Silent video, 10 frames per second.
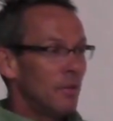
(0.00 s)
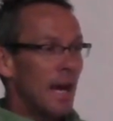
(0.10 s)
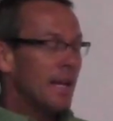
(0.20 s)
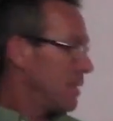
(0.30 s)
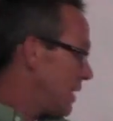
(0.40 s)

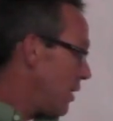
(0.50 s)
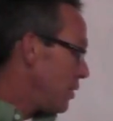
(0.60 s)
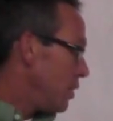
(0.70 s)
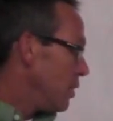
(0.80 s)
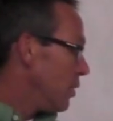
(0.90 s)
But I can
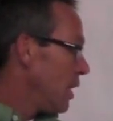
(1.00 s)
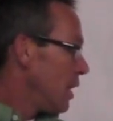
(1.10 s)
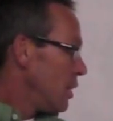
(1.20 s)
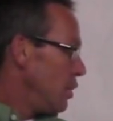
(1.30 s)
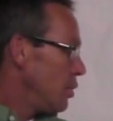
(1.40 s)
tell you,
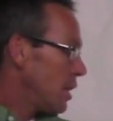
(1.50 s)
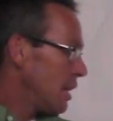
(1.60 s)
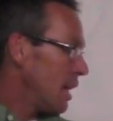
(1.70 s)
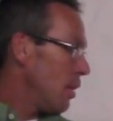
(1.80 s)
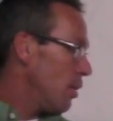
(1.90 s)
you
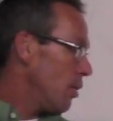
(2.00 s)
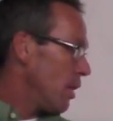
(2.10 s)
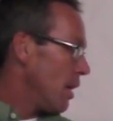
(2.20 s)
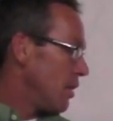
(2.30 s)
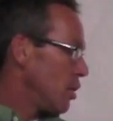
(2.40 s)
can go,